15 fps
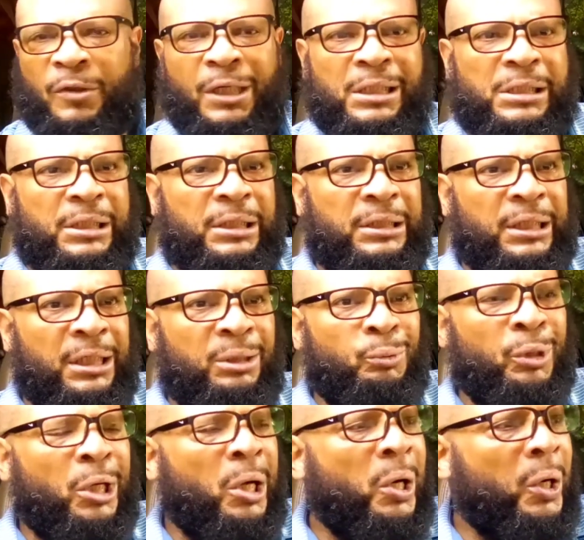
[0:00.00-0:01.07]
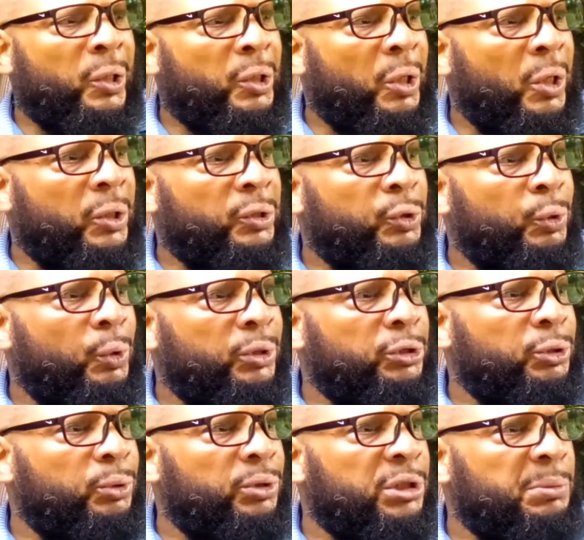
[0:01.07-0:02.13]
Yes, indeed, we're all called according
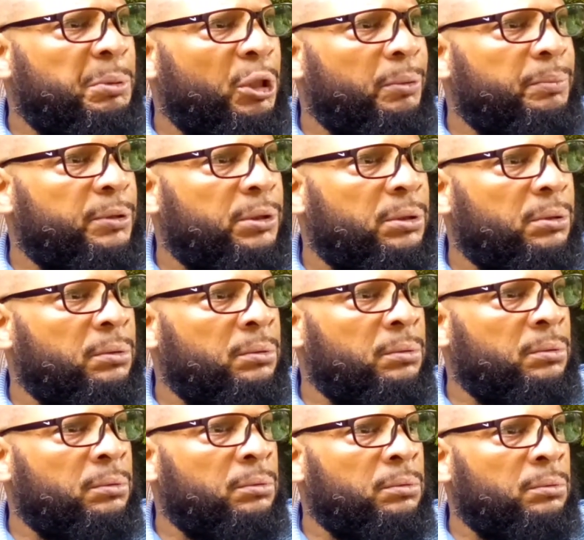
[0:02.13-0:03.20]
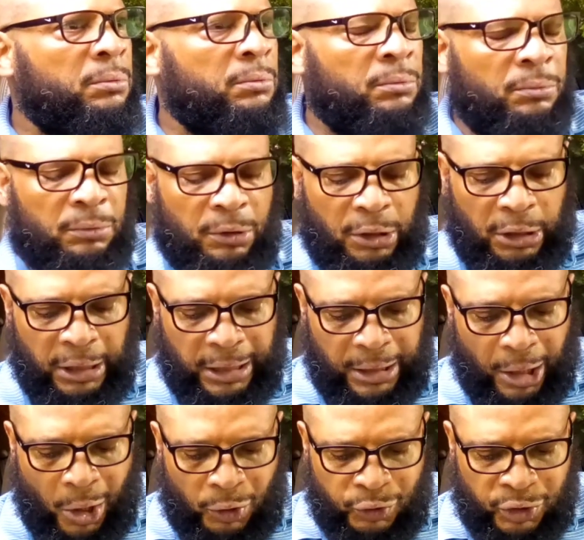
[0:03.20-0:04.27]
to his purpose.
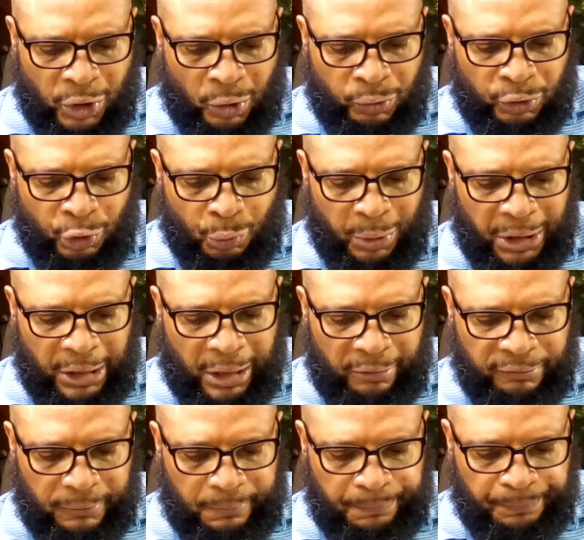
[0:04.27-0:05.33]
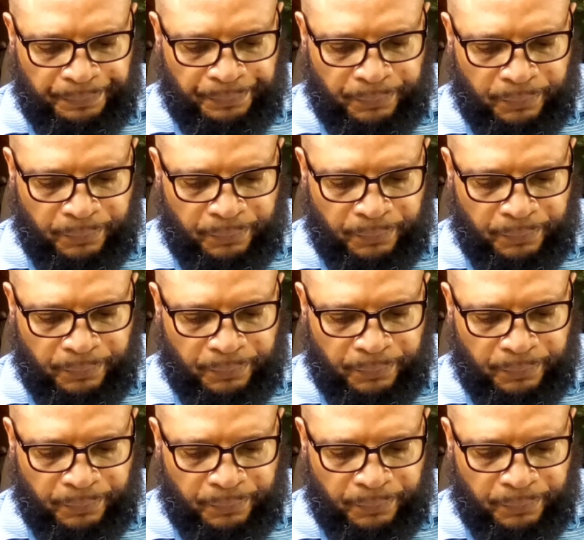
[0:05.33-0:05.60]
And also, do we love him?